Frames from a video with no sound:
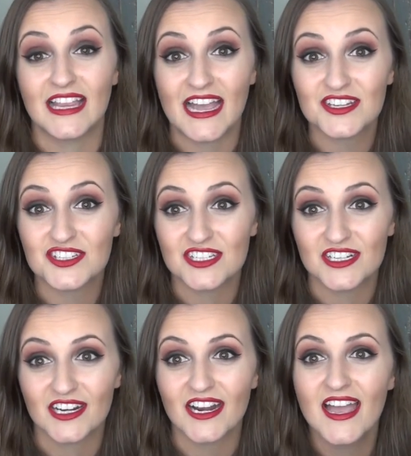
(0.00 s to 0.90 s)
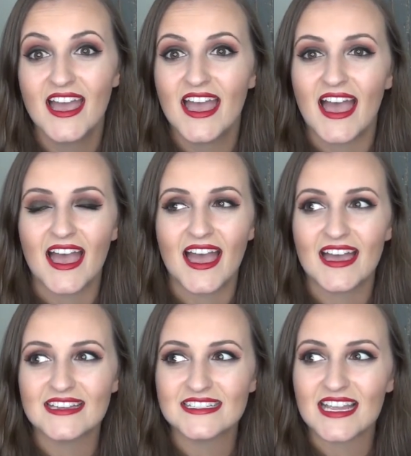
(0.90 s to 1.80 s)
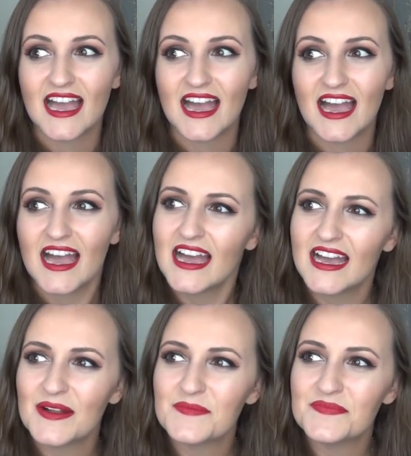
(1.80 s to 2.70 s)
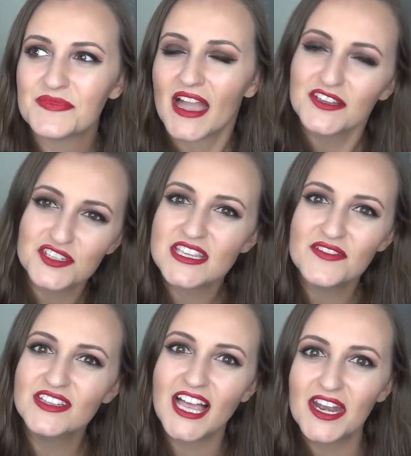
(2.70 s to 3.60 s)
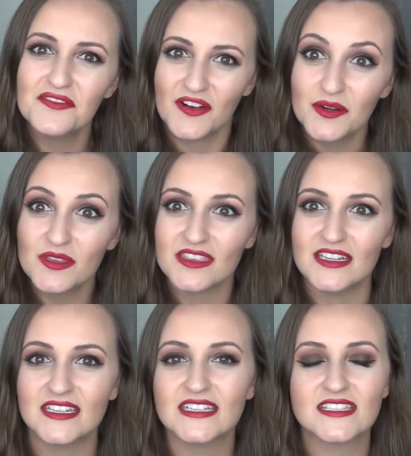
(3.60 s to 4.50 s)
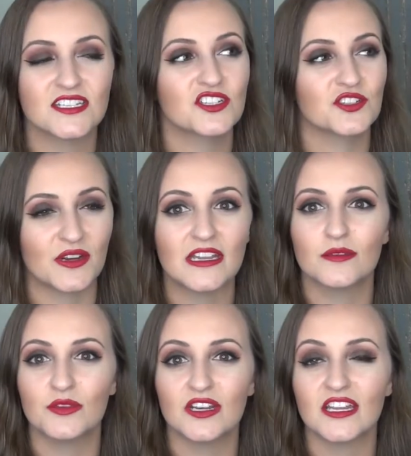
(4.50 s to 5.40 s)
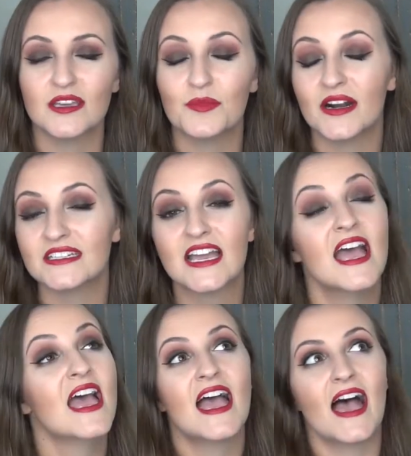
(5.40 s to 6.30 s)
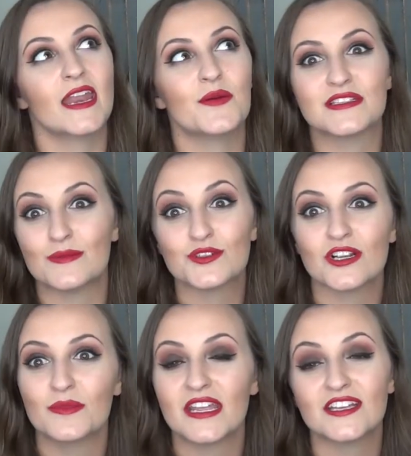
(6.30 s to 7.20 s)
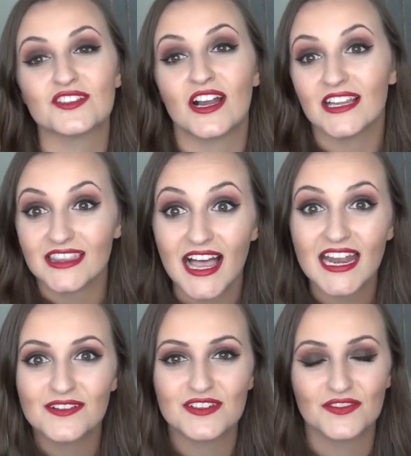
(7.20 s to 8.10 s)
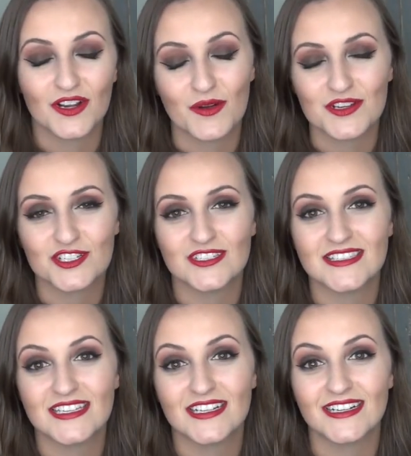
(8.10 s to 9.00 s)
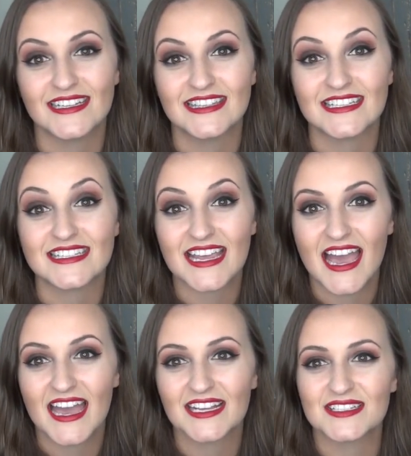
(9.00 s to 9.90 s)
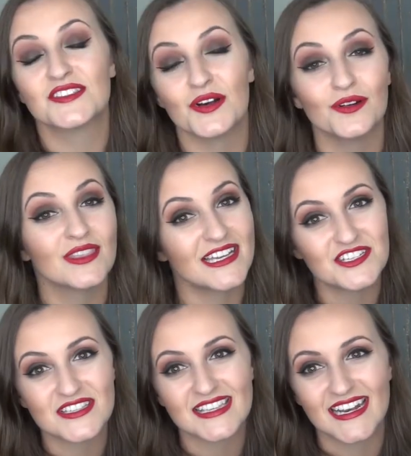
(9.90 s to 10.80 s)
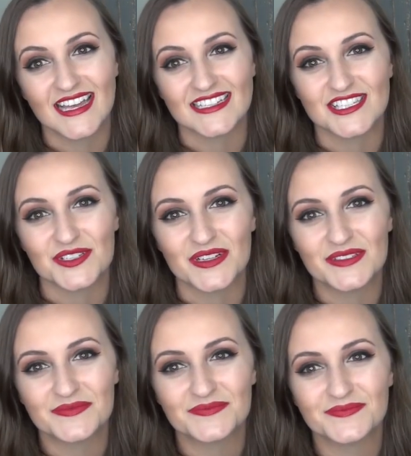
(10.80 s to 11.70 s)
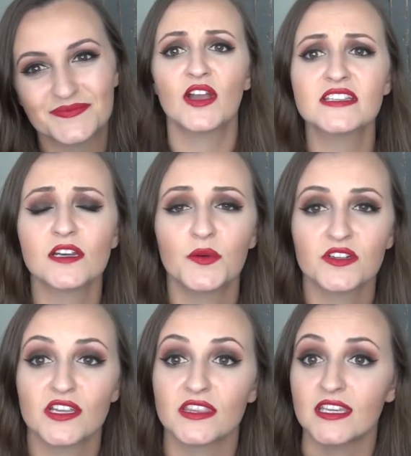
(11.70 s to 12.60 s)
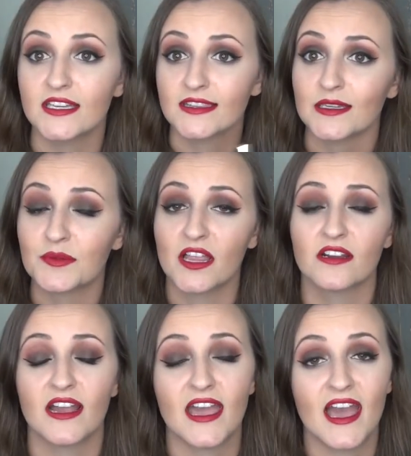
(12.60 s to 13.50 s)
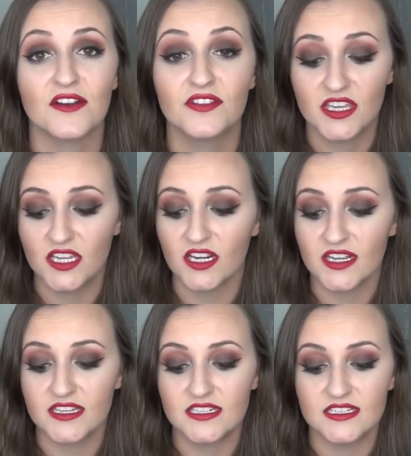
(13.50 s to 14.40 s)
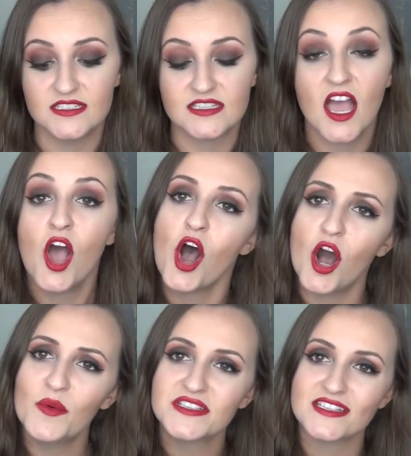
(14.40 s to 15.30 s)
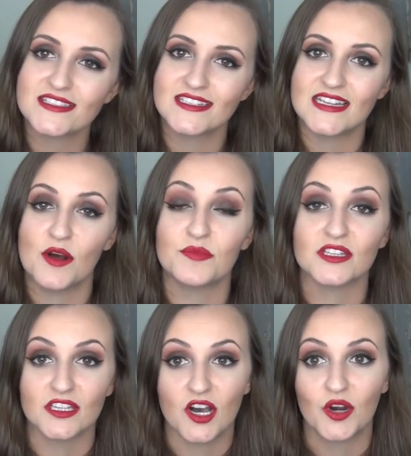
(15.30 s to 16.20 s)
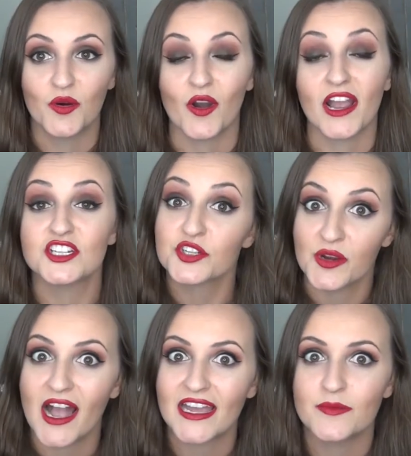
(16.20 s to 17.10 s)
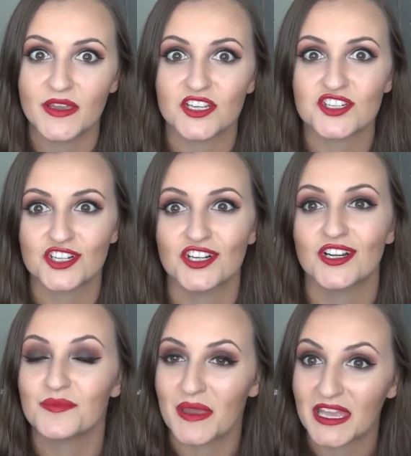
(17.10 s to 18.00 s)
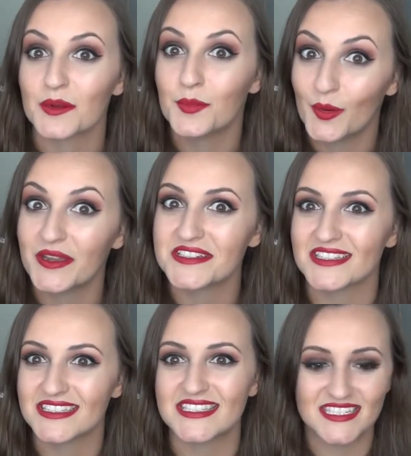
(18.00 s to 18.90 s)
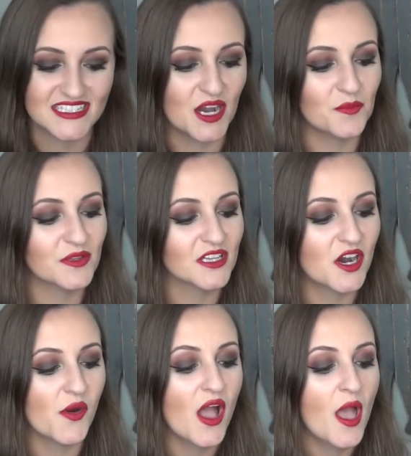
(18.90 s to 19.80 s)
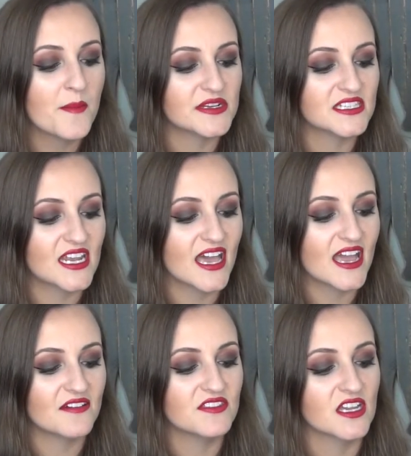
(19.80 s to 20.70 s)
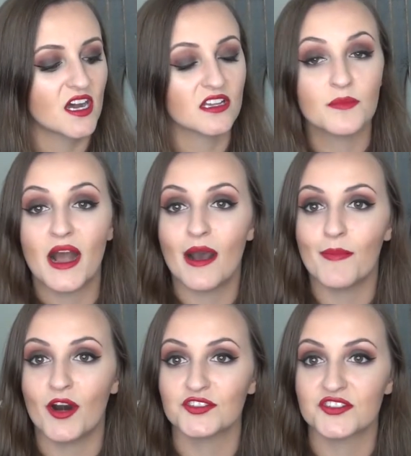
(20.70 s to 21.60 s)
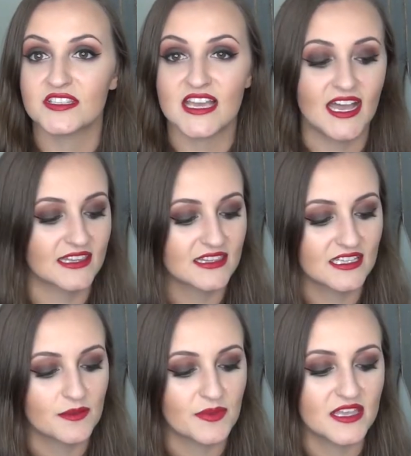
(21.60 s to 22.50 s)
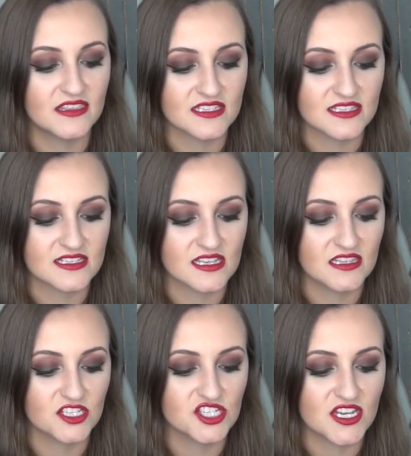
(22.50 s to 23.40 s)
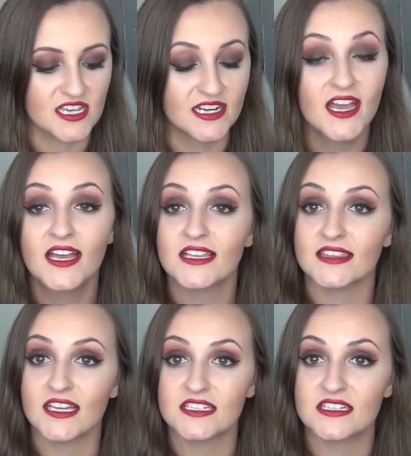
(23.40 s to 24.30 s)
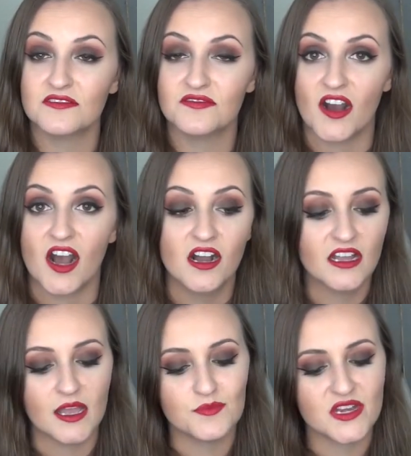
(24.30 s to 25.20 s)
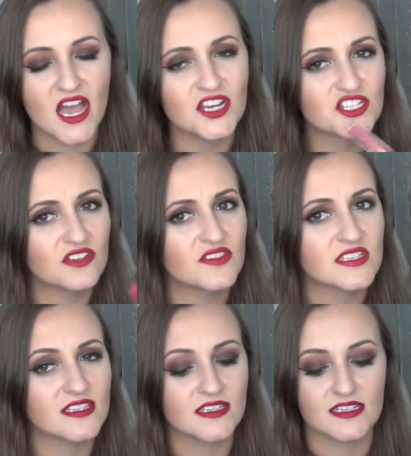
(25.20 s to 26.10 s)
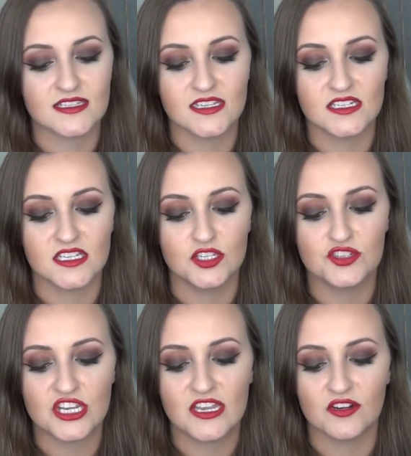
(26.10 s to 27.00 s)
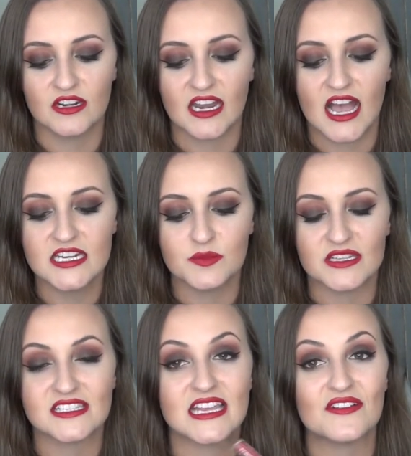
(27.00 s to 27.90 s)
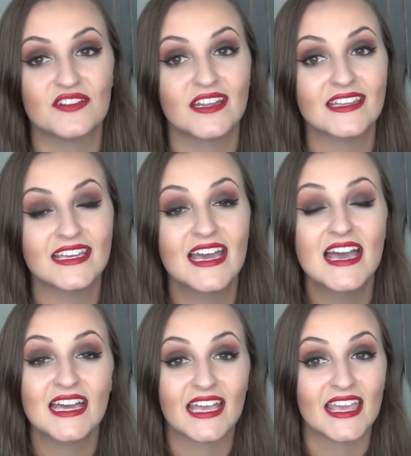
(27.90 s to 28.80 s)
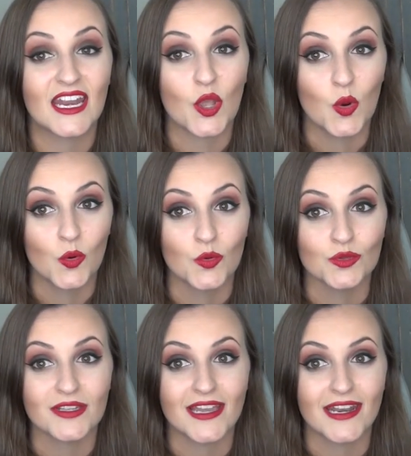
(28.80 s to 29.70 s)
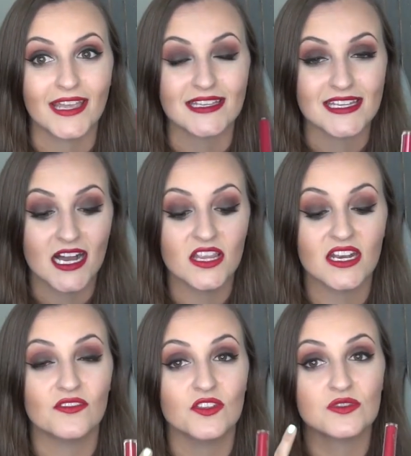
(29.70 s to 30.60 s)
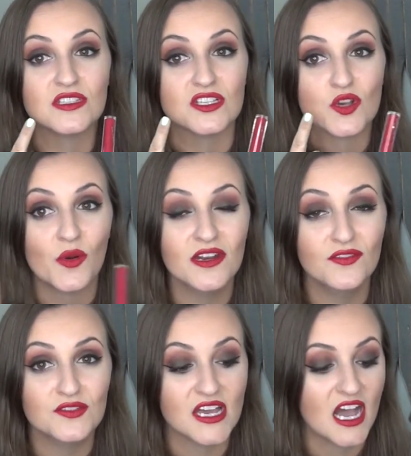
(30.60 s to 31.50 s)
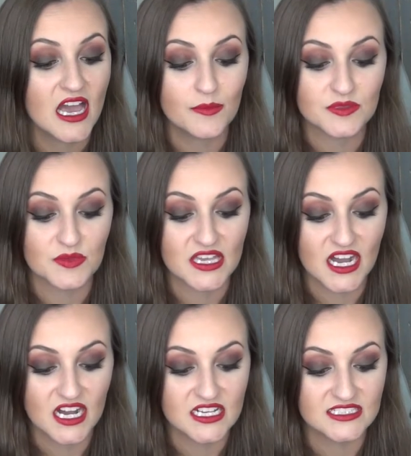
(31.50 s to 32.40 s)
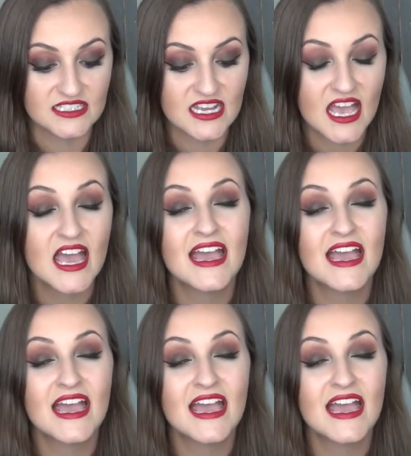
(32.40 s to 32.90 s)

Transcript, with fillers: last year. And I just have a lot of fun with it, and it's such a great community. But anyways, I'm sure I'm going to answer a lot of different questions here in this tag. So let's just get on into it. You guys are wondering the lip color I have here. It is always listed down below, or I try to make sure and make it a point to list it down below. But today I have the ColourPop Ultra Satin Lip, and this is in this shade London Fog. I'm not sure if this is a discontinued shade or not, but it's definitely getting old, and I can tell that I've used this quite a few times because